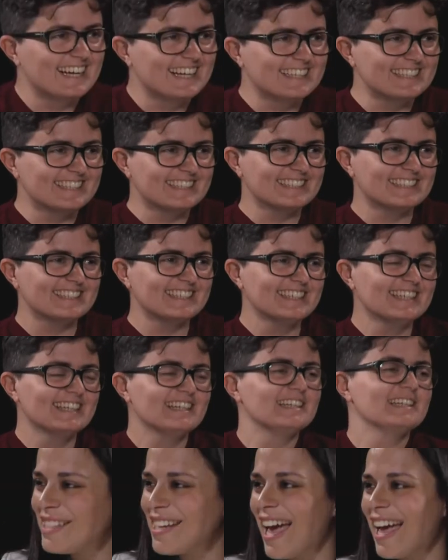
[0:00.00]
Forward,
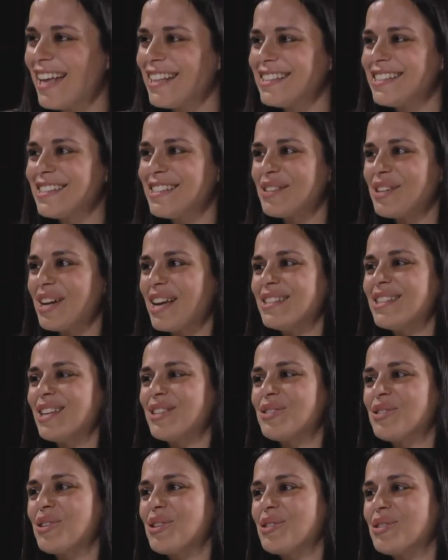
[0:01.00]
and
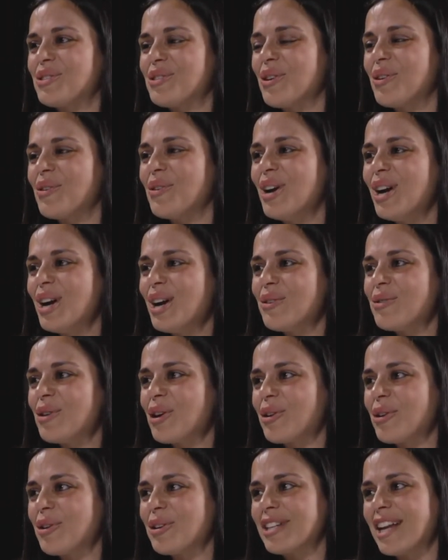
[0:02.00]
that's also
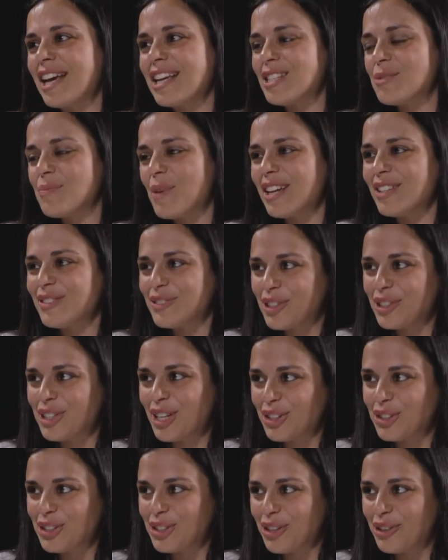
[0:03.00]
recognized by
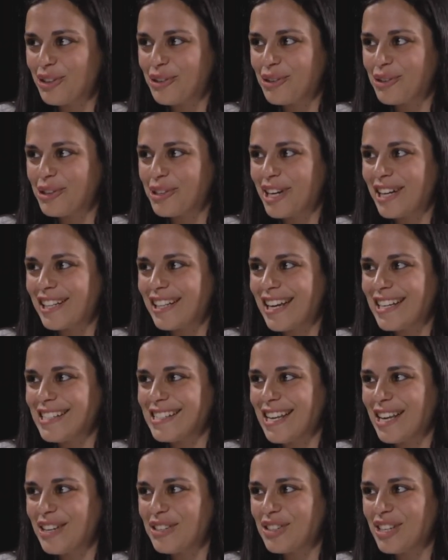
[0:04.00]
international
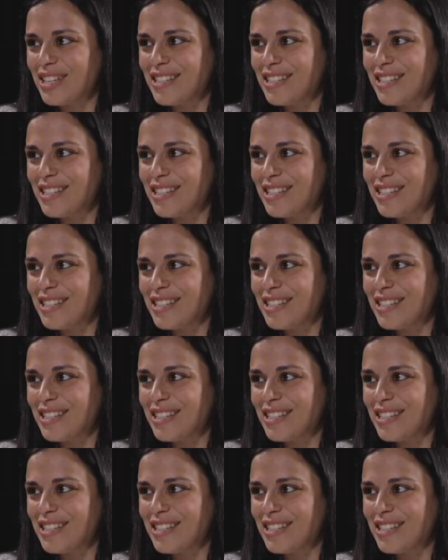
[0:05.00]
organizations.